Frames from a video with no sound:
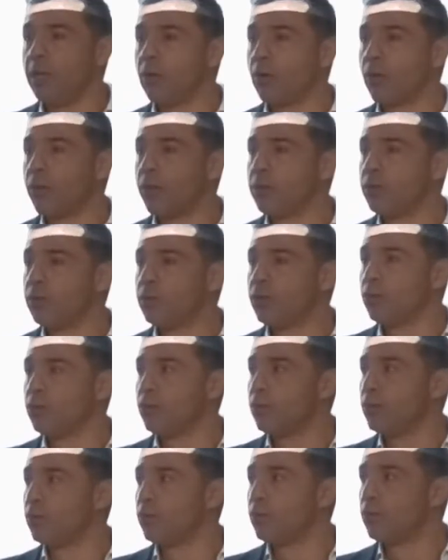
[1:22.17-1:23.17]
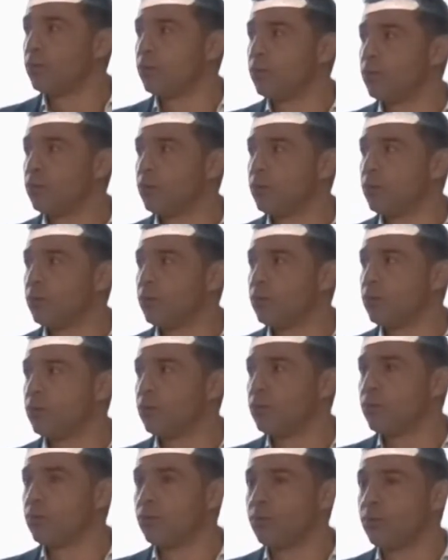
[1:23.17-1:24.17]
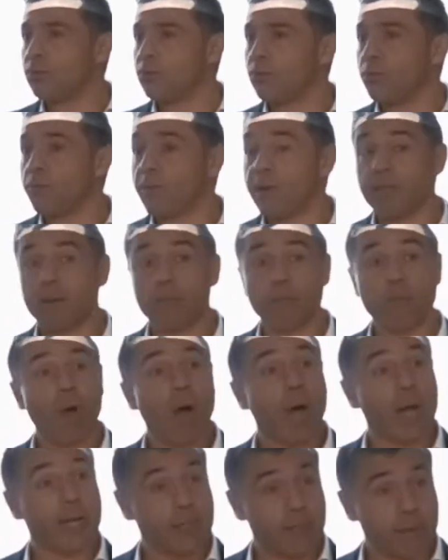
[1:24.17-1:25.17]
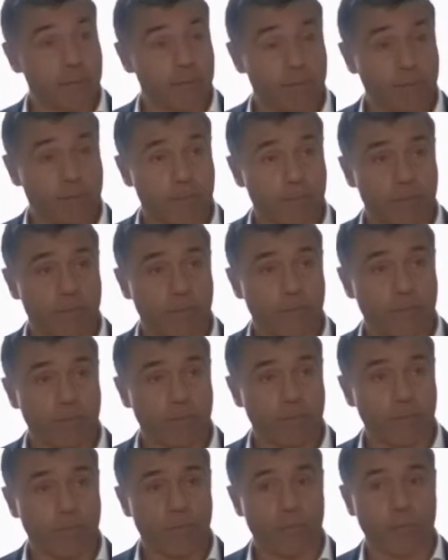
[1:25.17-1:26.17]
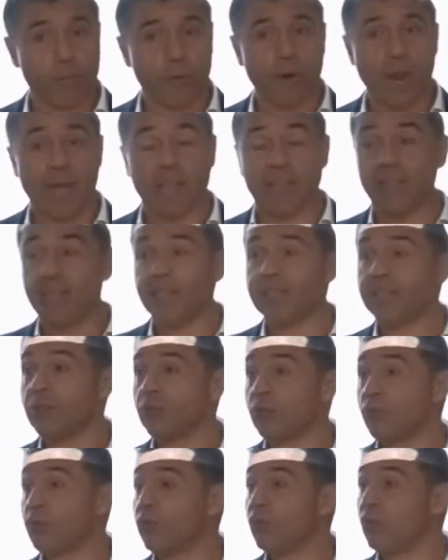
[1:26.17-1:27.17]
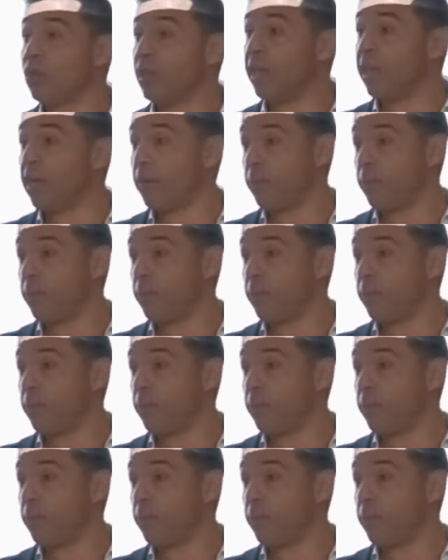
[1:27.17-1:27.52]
order to make them right, from at least a social legal